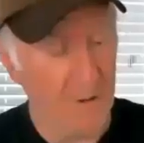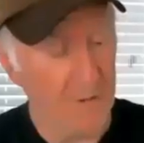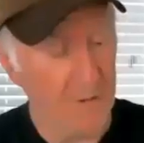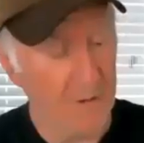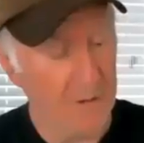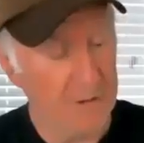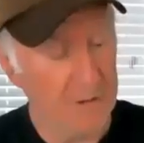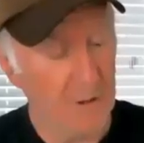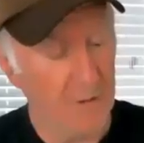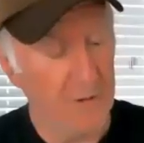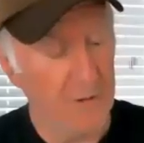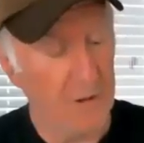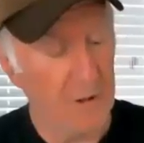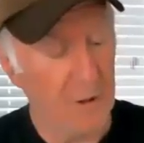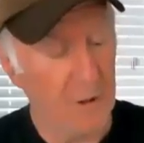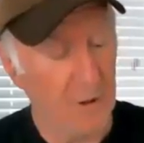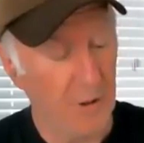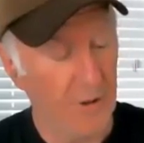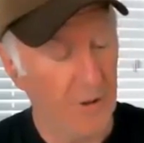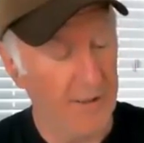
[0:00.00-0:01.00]
the
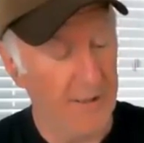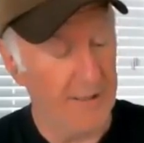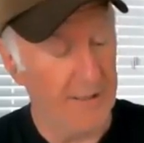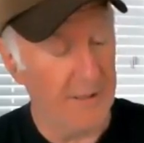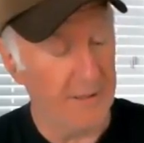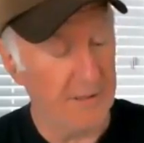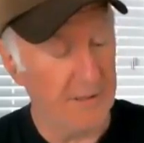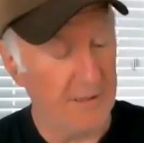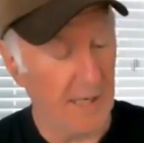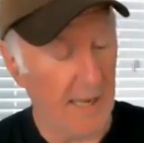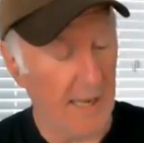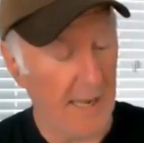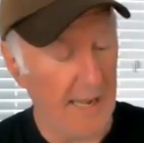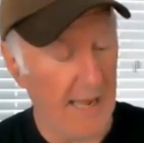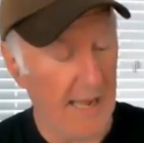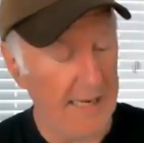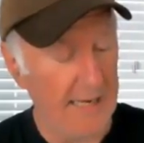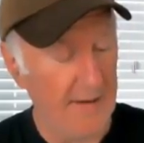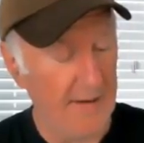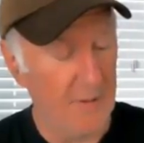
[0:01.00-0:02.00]
cure is
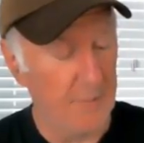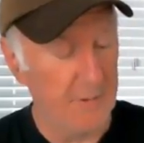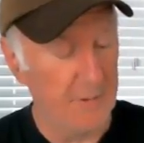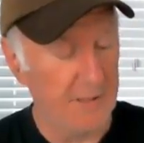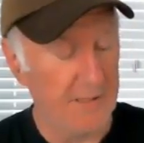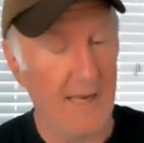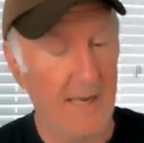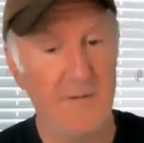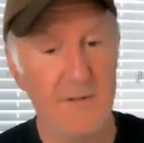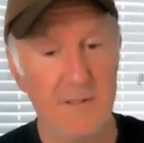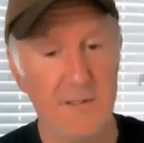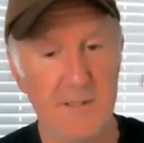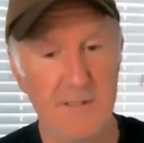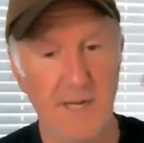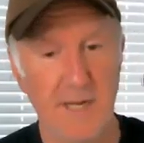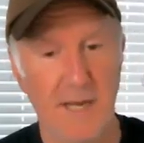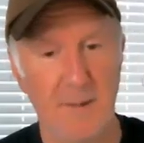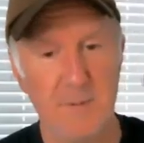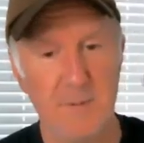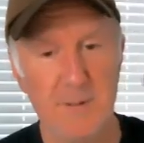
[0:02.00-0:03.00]
I give them 7
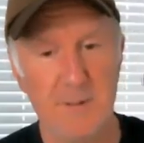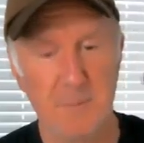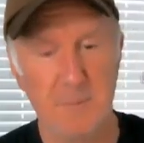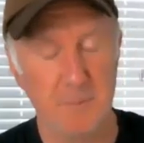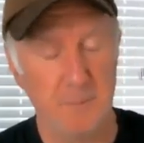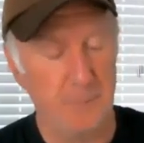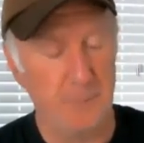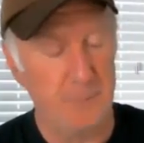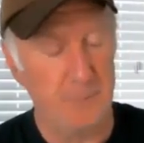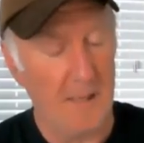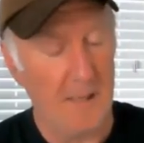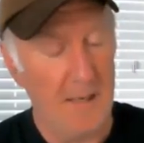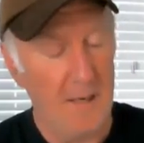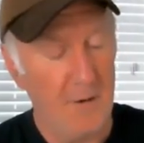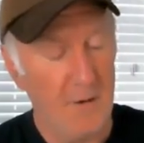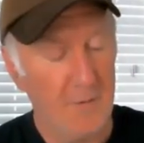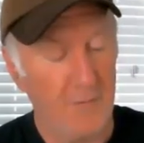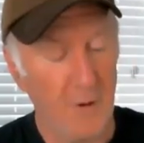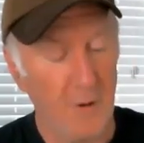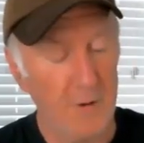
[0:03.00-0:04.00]
steps.
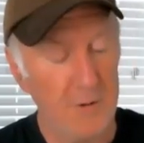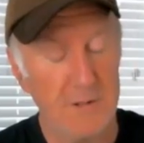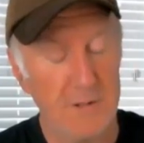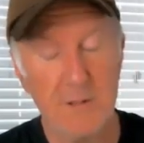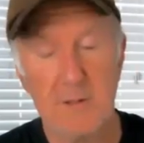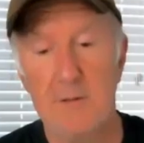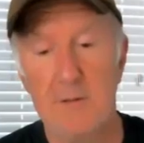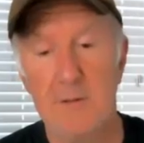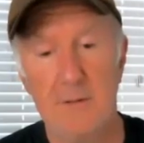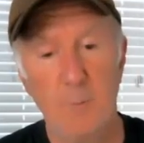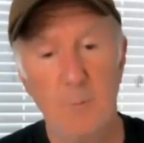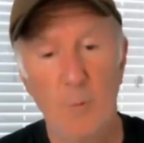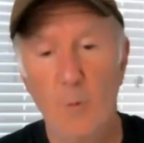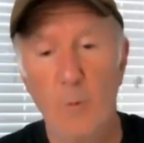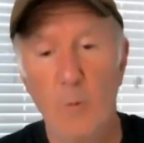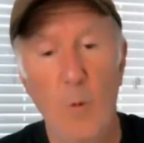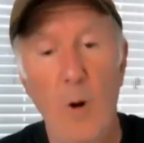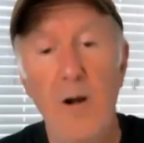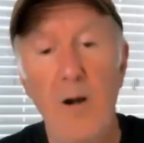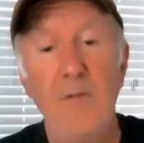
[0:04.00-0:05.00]
First,
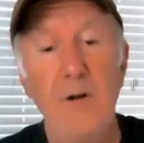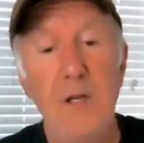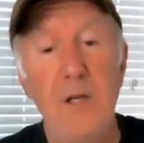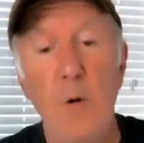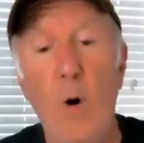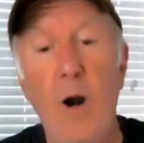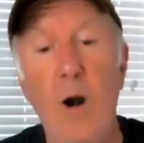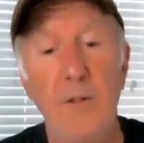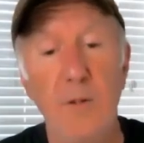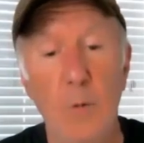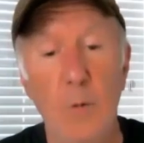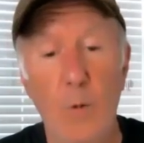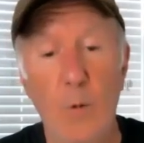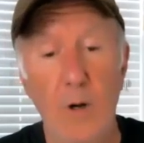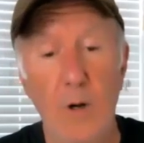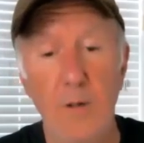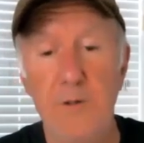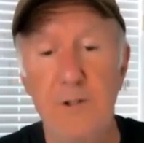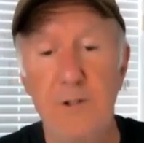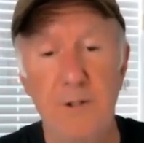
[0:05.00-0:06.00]
wherever you are in the
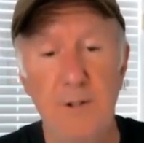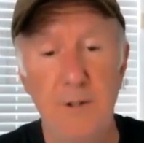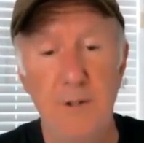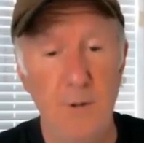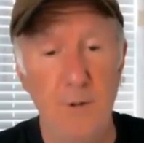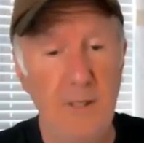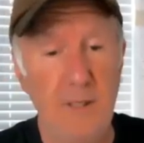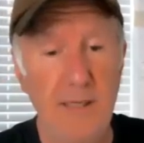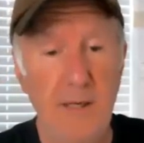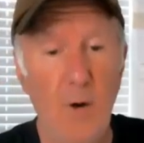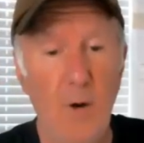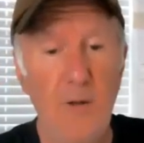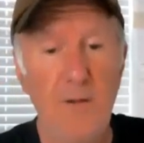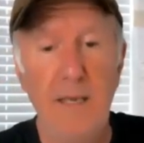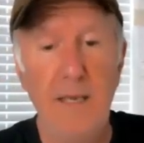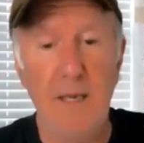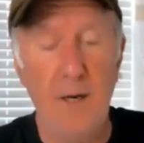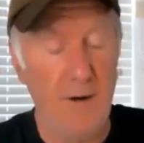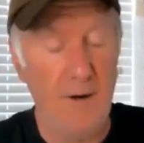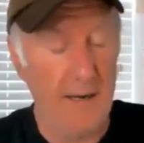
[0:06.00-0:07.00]
world, you could go on
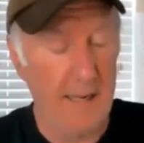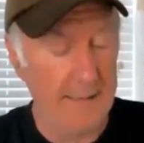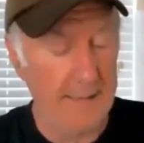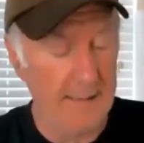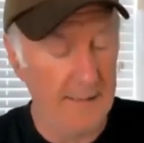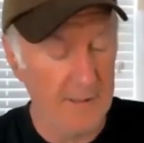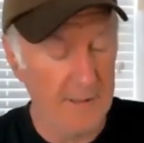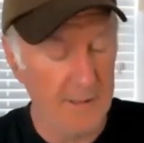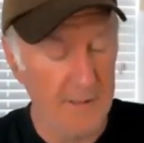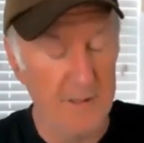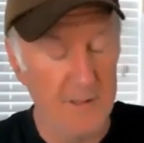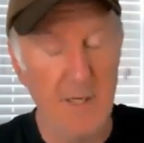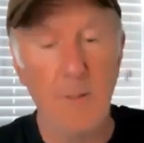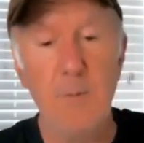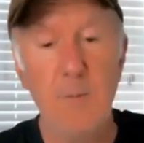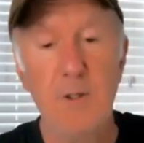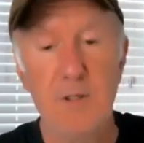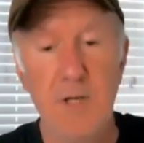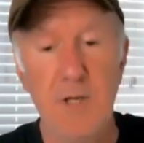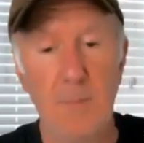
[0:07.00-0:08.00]
the internet and listen to
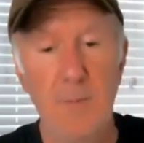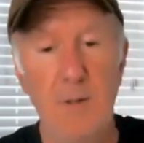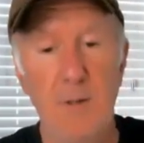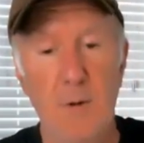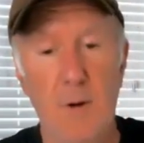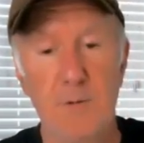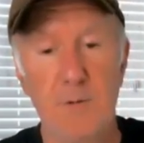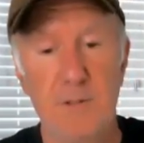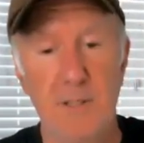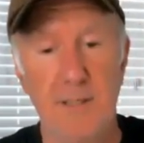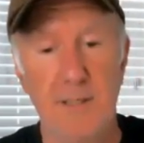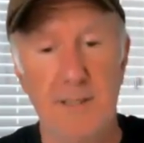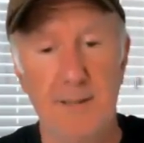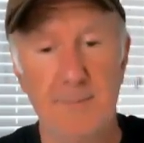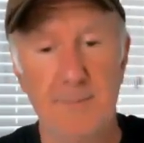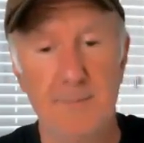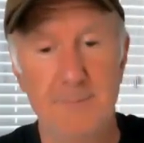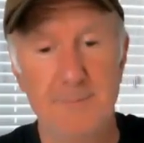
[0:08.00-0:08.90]
WWOZ.